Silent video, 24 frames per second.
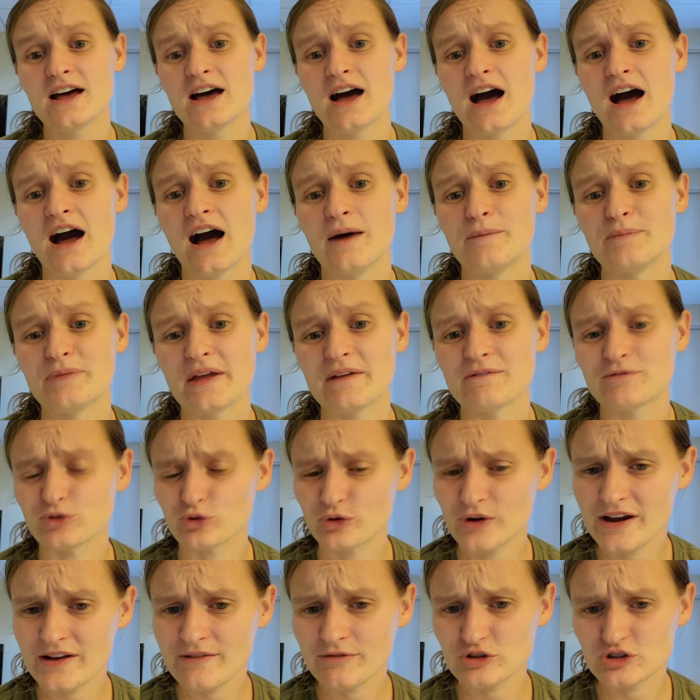Um, they have
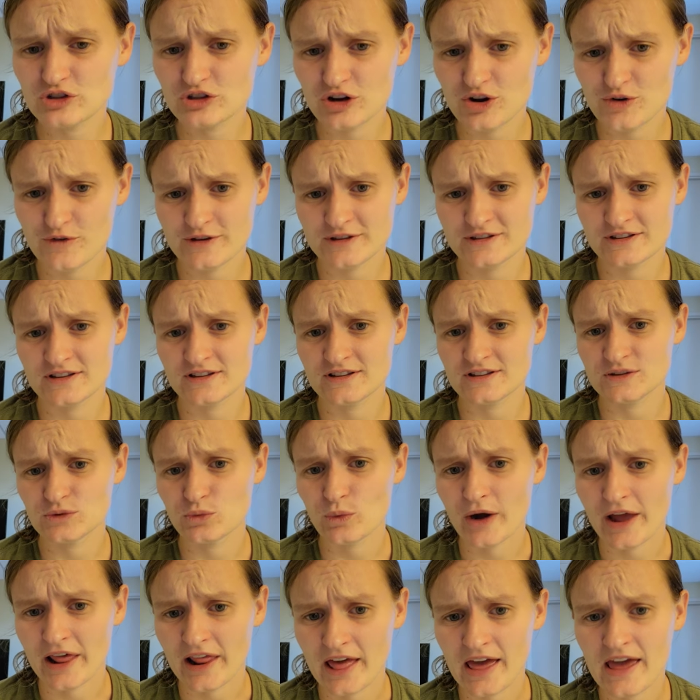three different services,
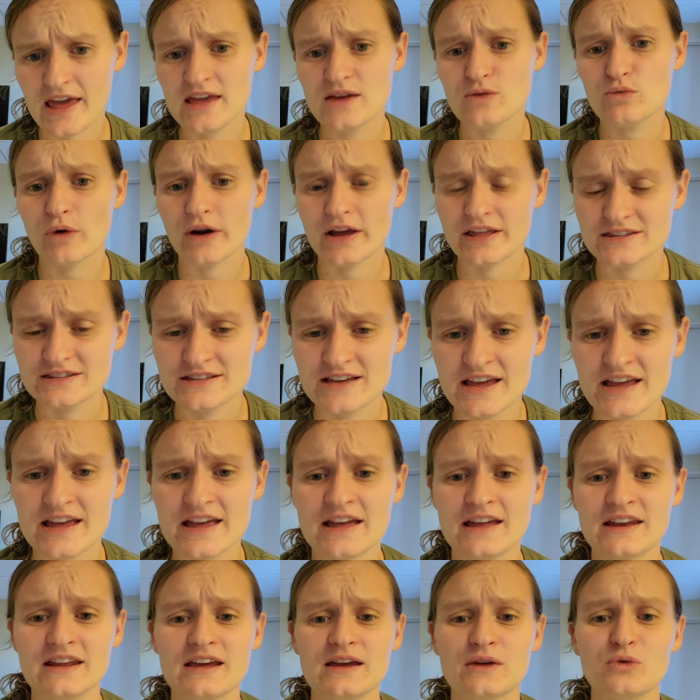one at 8, one at
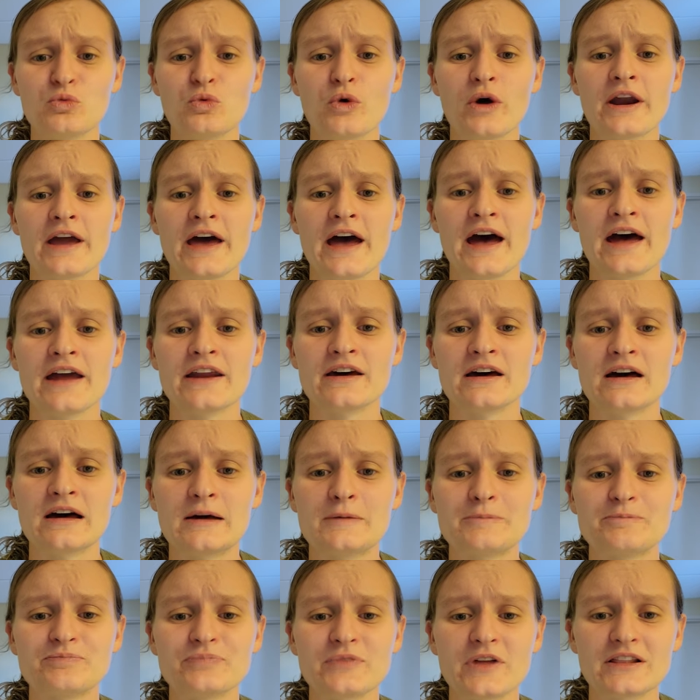10, and one at
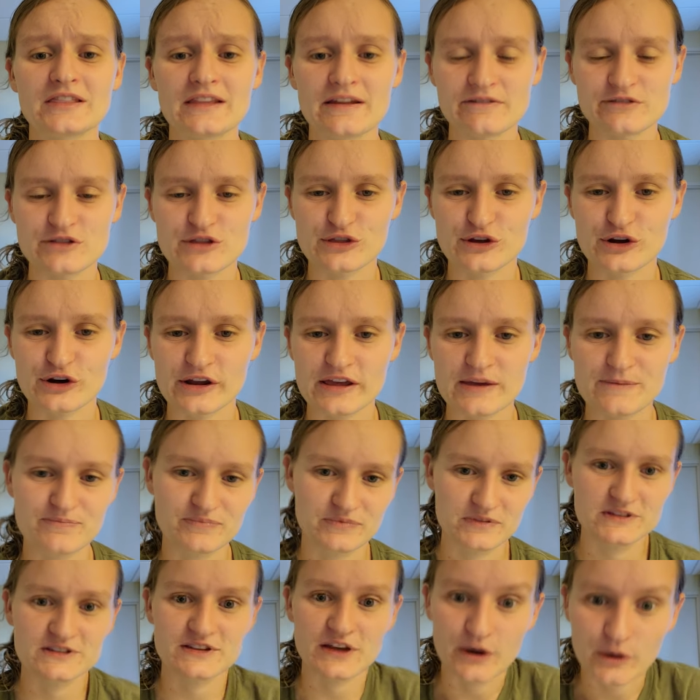um, 11.30.
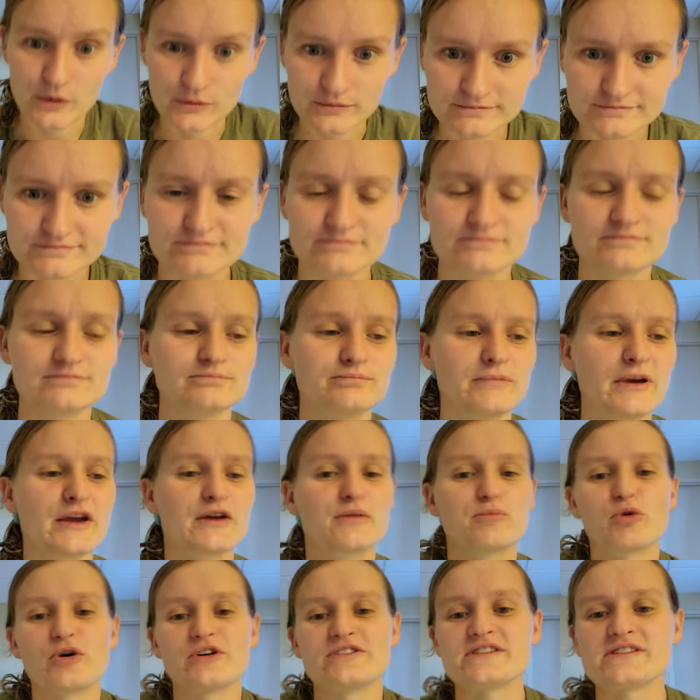So pick
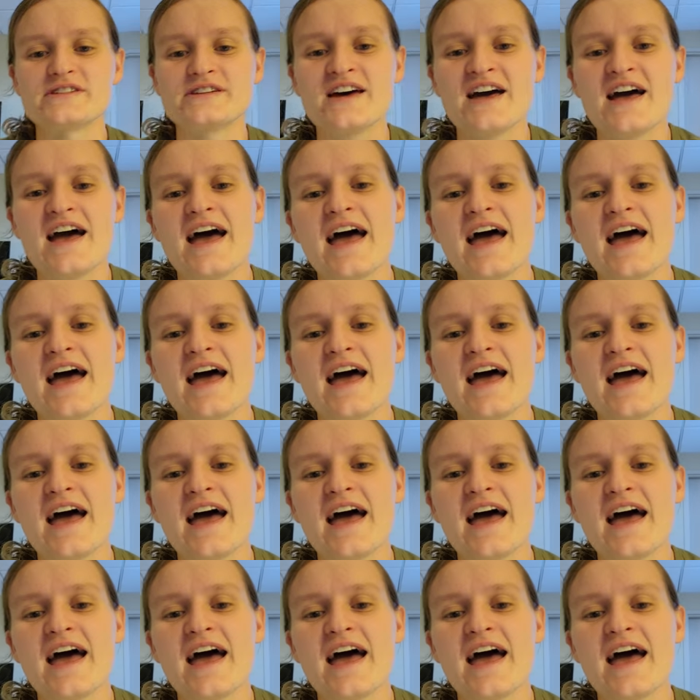your poison.